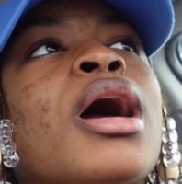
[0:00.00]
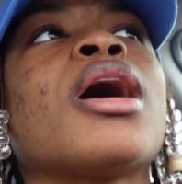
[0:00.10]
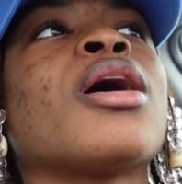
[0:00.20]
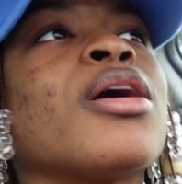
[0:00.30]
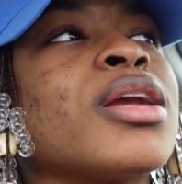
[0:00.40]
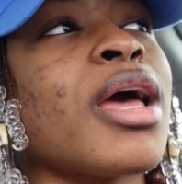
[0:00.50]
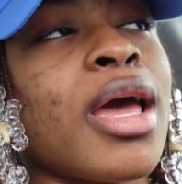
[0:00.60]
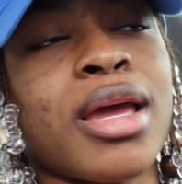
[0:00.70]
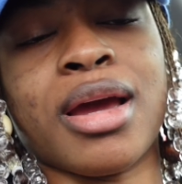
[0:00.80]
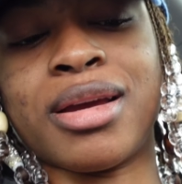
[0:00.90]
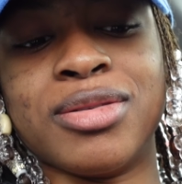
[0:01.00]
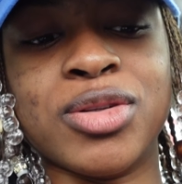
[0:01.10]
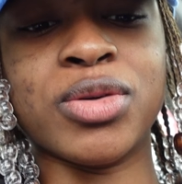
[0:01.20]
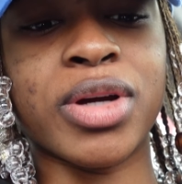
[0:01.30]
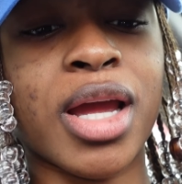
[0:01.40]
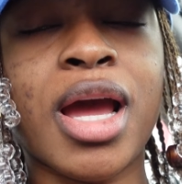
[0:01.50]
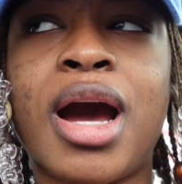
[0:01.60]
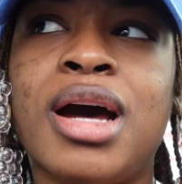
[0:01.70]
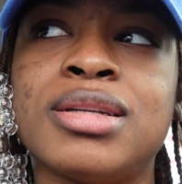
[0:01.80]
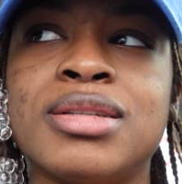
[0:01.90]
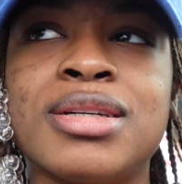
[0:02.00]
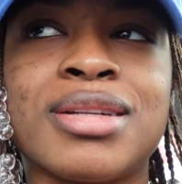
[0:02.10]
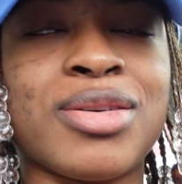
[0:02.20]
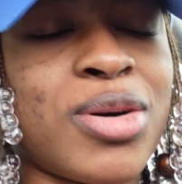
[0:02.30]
I heard a hey, how you doing? I looked.